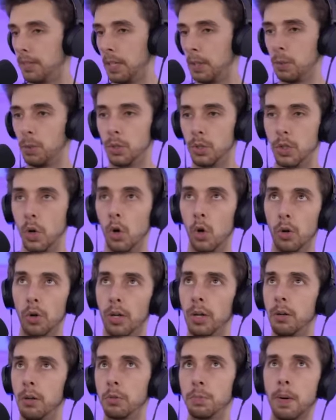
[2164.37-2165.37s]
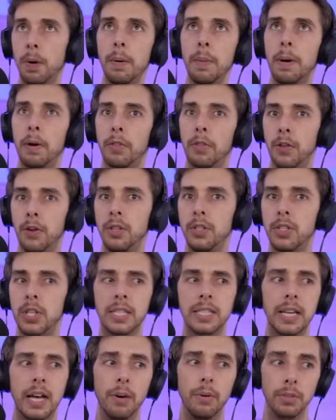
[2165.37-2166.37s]
It was all. It was probably about
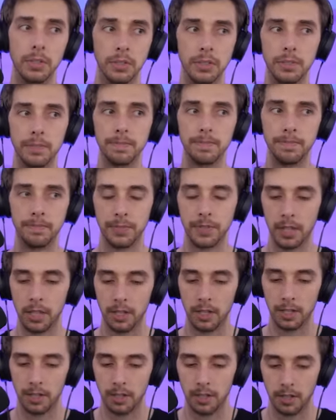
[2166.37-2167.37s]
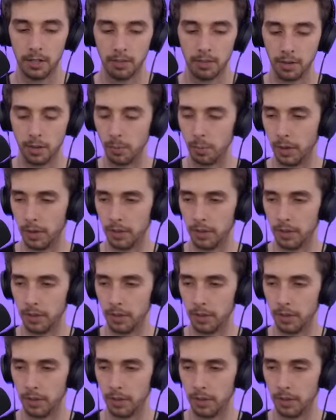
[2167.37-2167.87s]
36 hours from